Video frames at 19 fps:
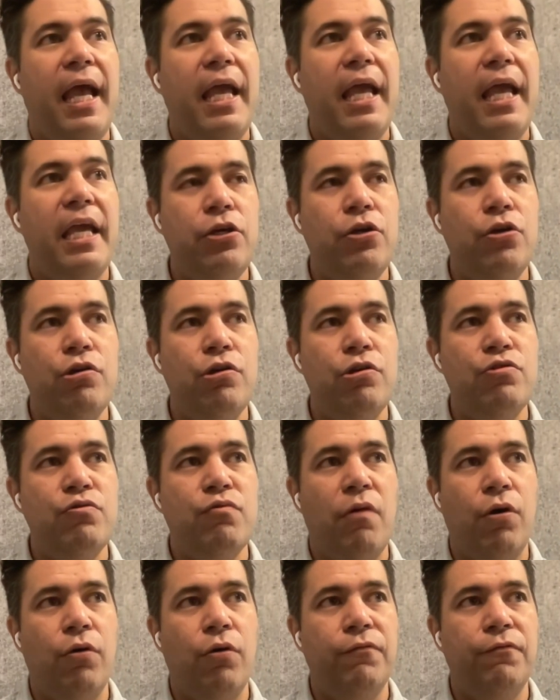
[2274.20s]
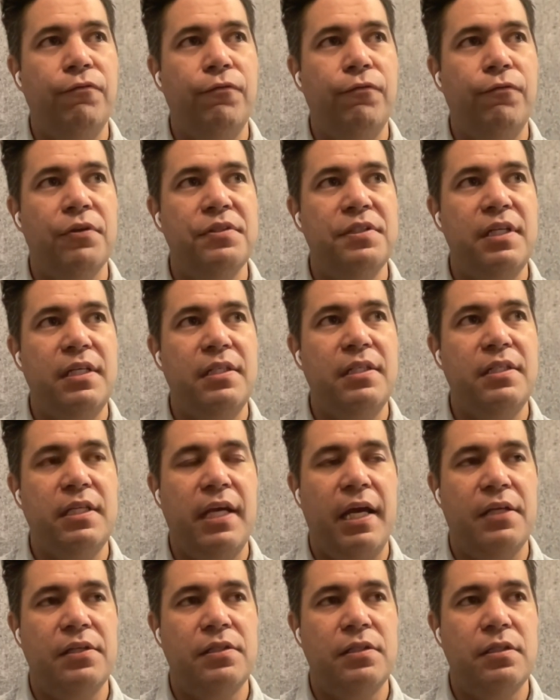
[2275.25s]
a huge role for
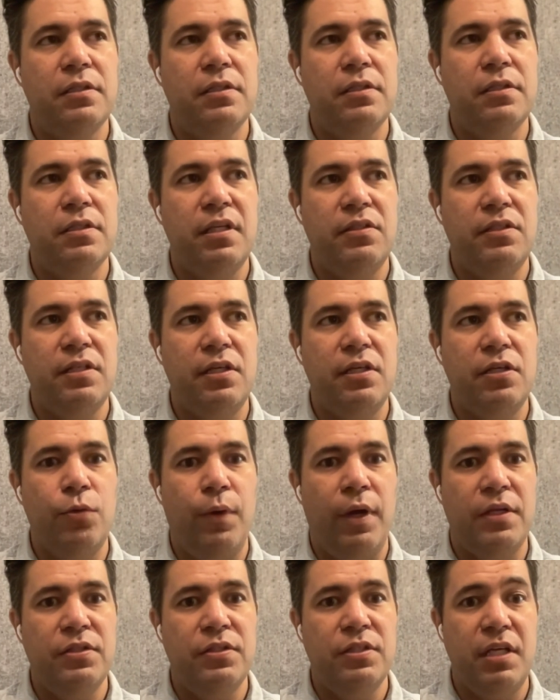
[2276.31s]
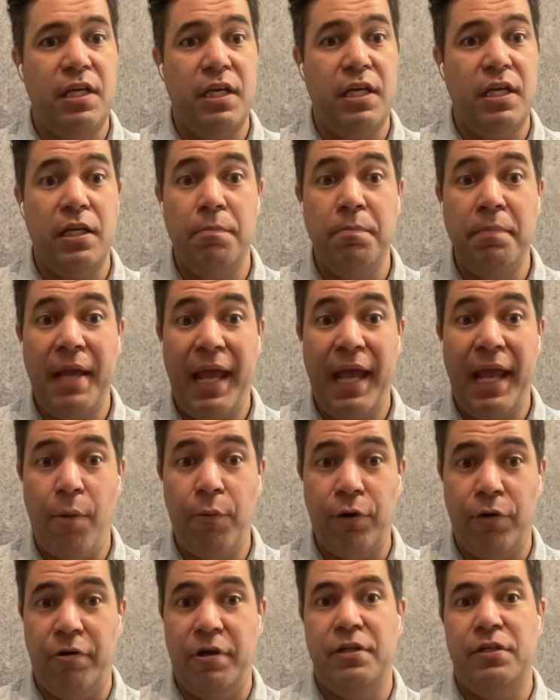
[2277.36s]
CCUS in
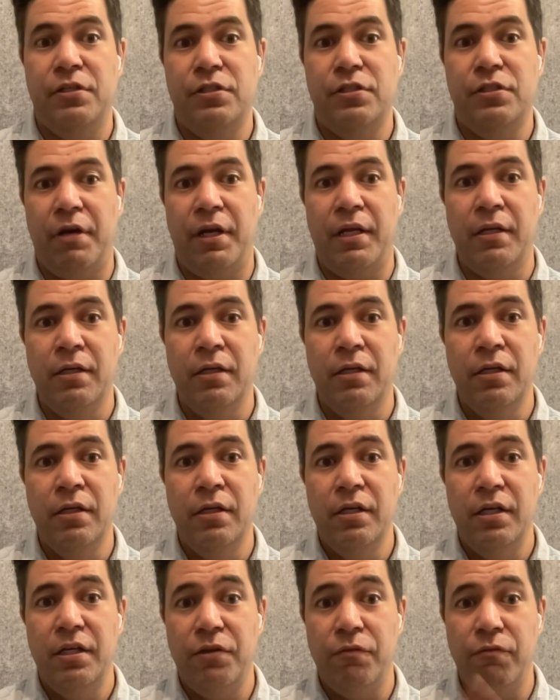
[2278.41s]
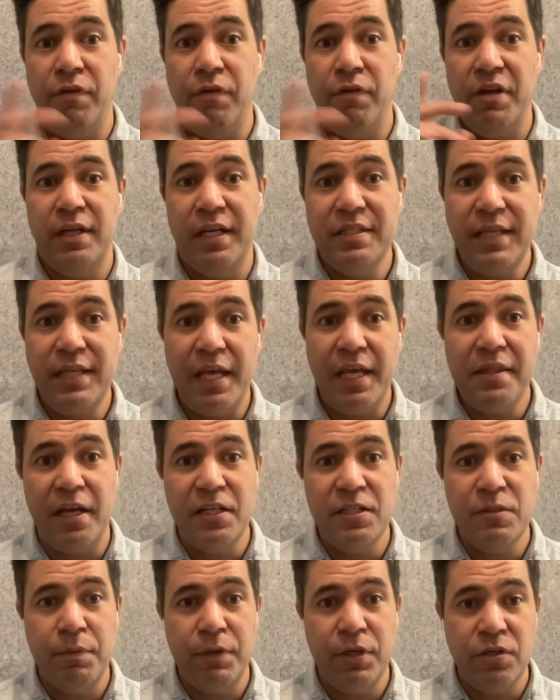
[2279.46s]
power industry. The reason I say
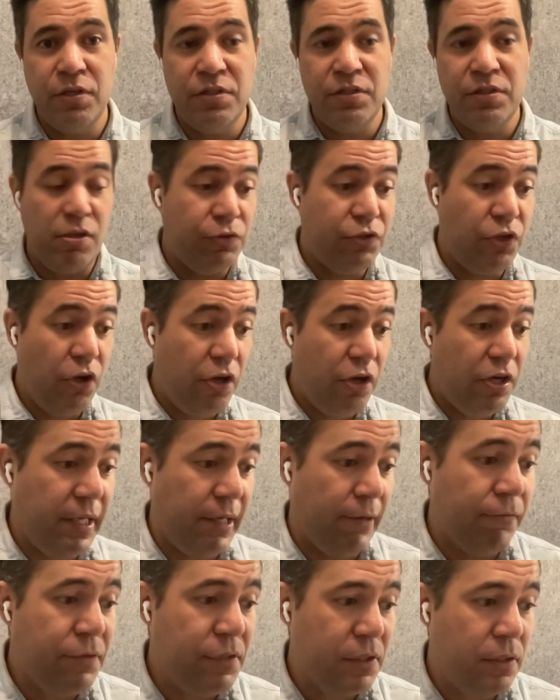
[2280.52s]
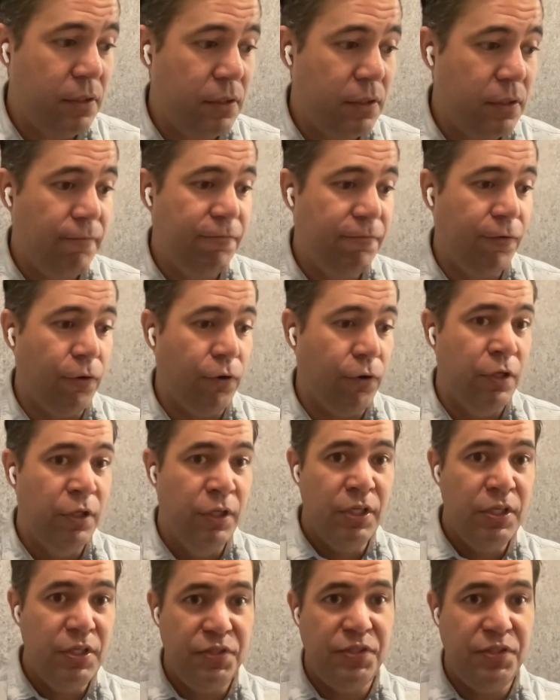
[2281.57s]
that is because the alternatives for
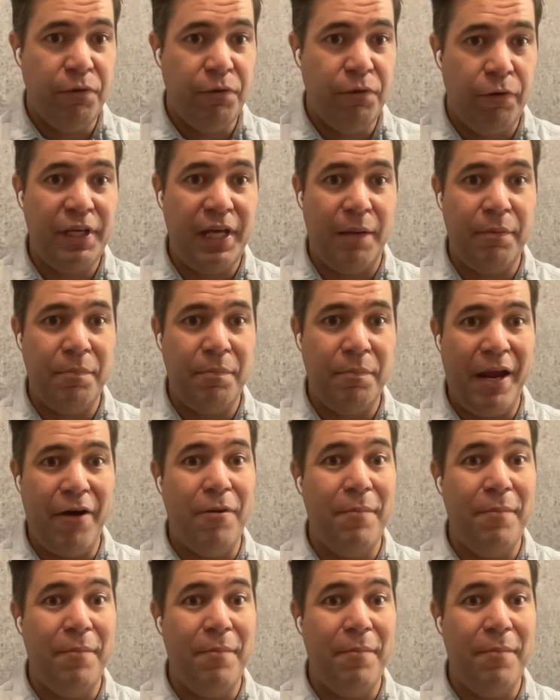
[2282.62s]
zero carbon